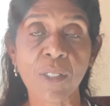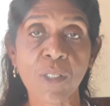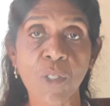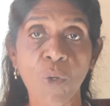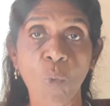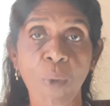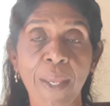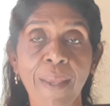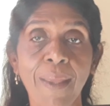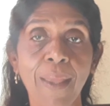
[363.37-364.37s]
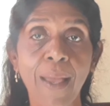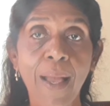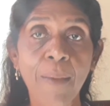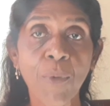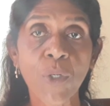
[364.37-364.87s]
a certain way,
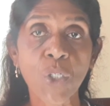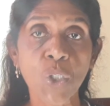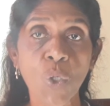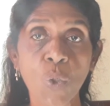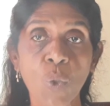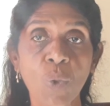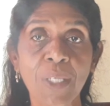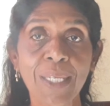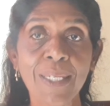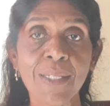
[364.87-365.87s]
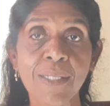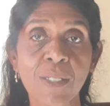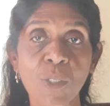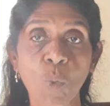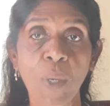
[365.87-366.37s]
I'm going to show you the
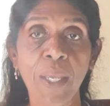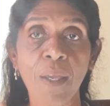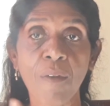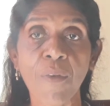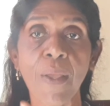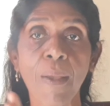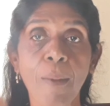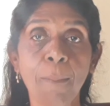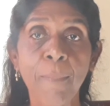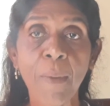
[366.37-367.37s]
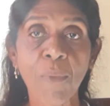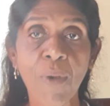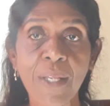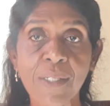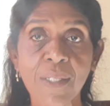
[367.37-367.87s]
easiest way of
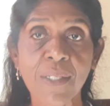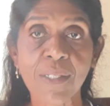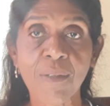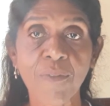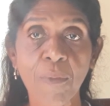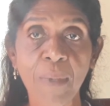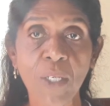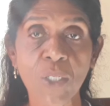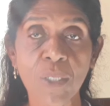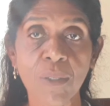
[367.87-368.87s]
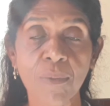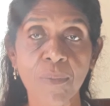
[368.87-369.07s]
memorizing this information.